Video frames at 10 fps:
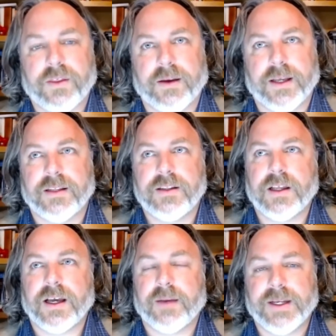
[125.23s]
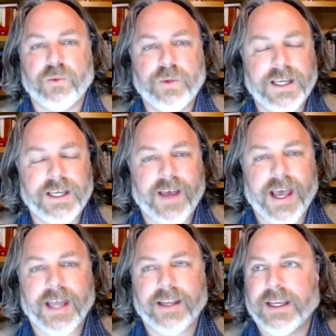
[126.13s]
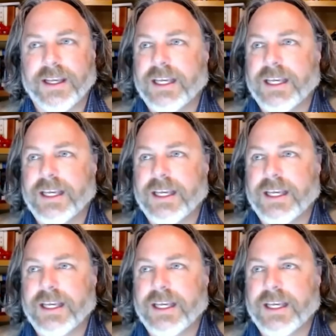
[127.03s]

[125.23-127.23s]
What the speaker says: And I mean, we have had